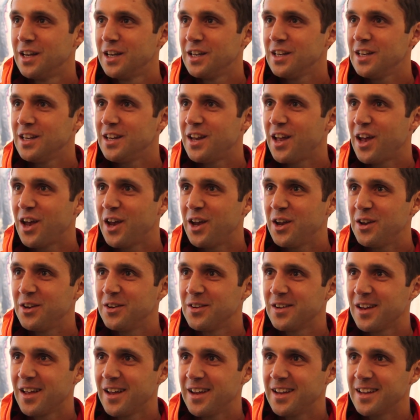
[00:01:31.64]
you
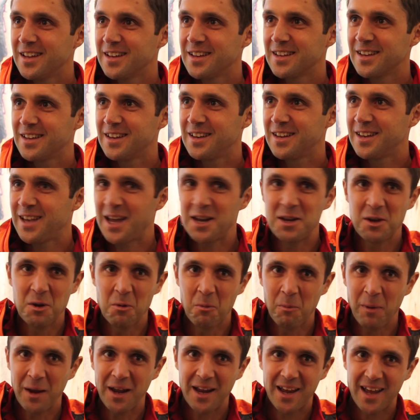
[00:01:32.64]
know, like
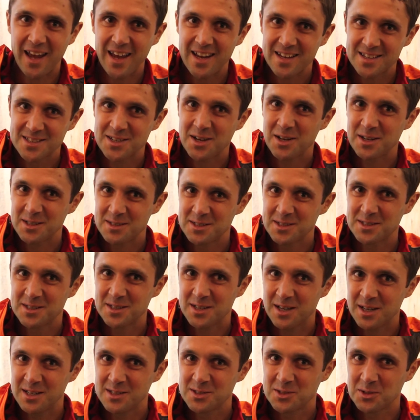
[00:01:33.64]
Kendal mint cake type
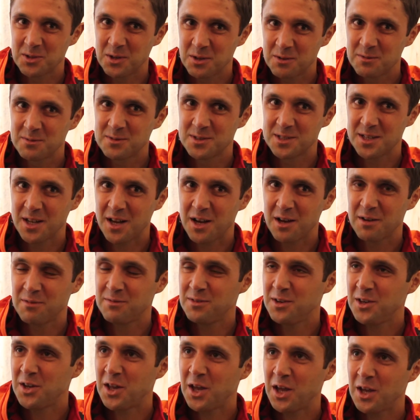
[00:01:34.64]
sort of
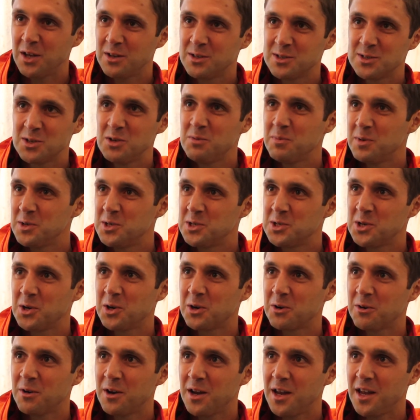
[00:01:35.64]
stuff, you know, super
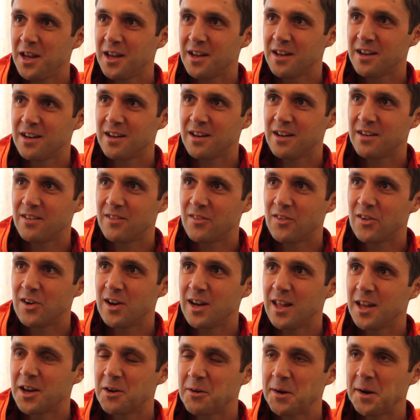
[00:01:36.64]
sugary and
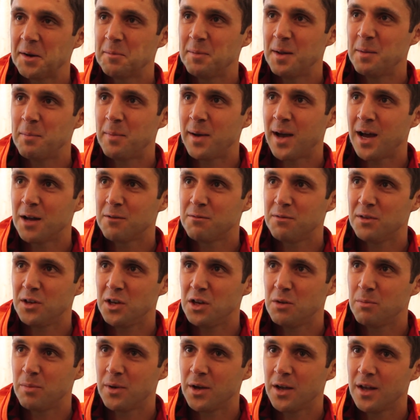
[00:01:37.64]
really incredibly bad for
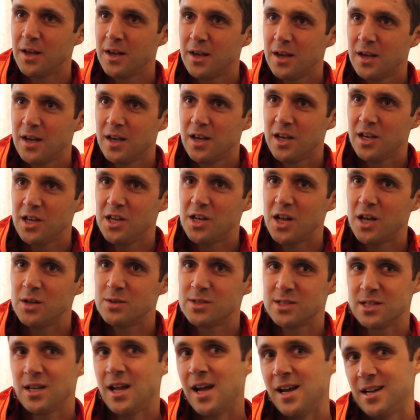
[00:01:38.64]
you. But, you know,
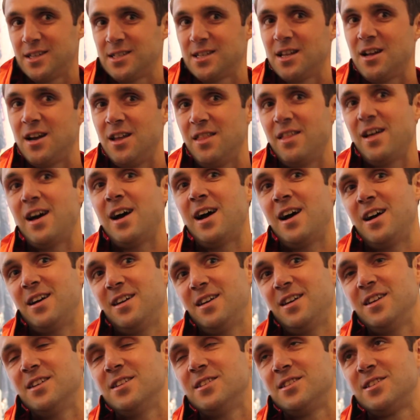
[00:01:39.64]
snacks like that
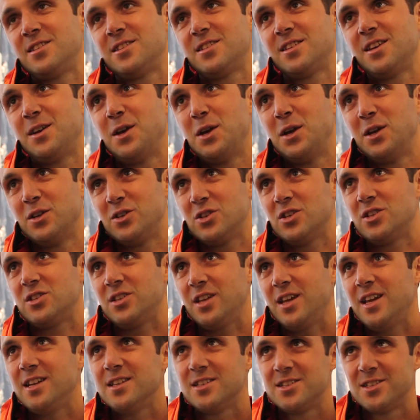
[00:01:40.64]
as
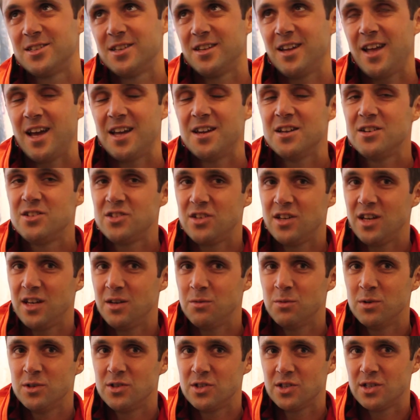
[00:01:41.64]
just instant
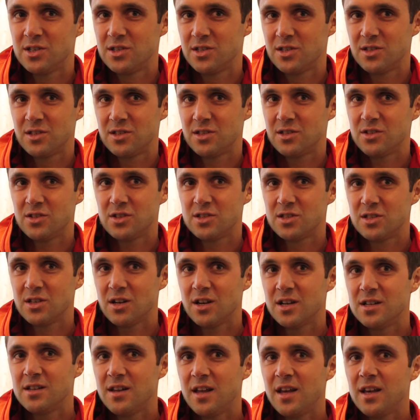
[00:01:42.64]
energy were just
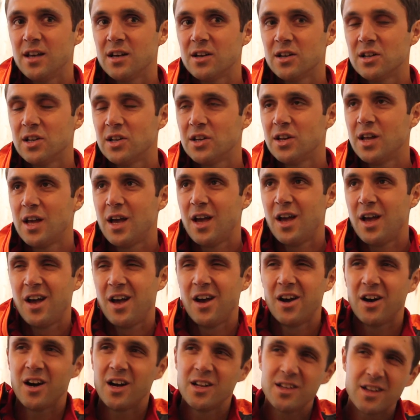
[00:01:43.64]
ideal. And
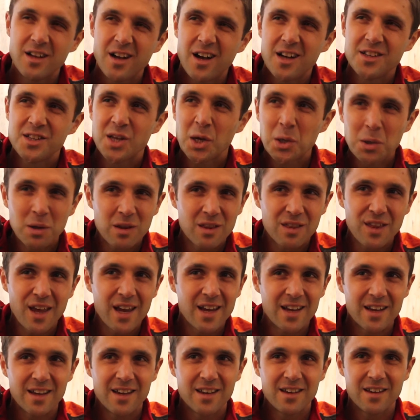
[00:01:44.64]
I don't
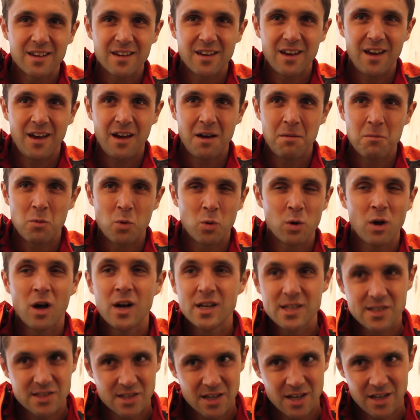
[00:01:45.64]
think, well,
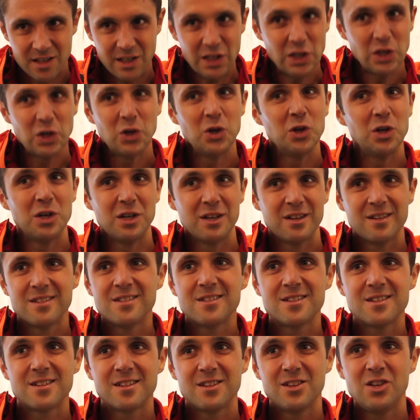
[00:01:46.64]
I certainly
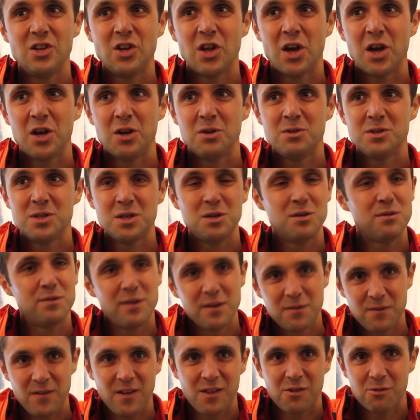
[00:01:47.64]
couldn't, you know, do
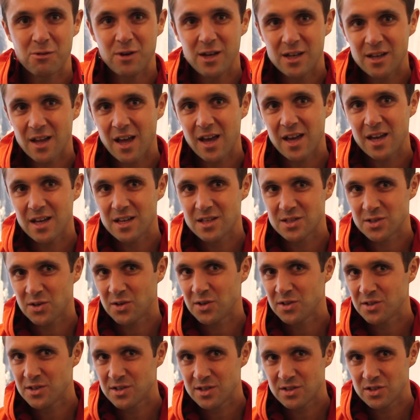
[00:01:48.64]
53 days
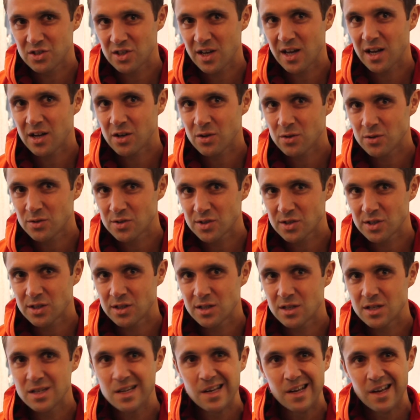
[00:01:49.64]
on gels
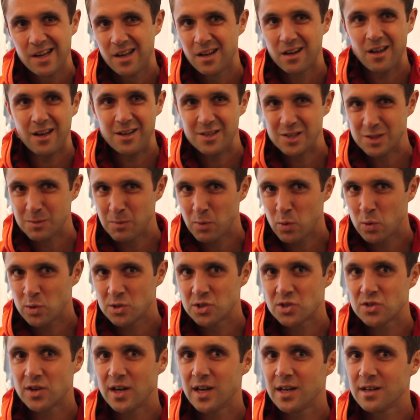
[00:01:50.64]
and like
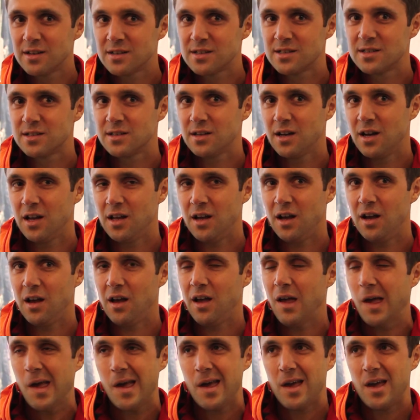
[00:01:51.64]
sports drinks.
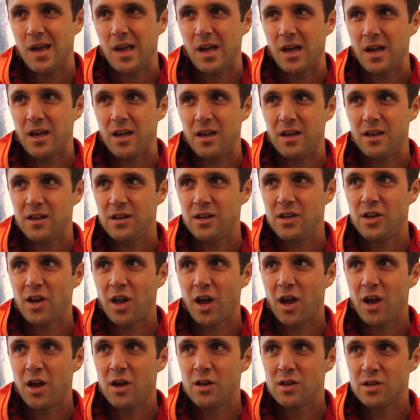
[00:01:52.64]
You
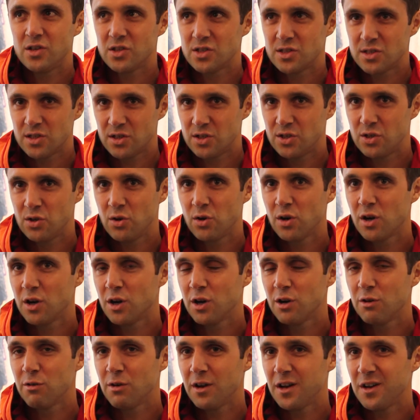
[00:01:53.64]
know, just the
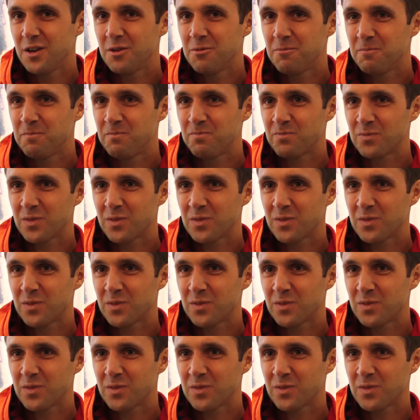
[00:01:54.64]
sugar and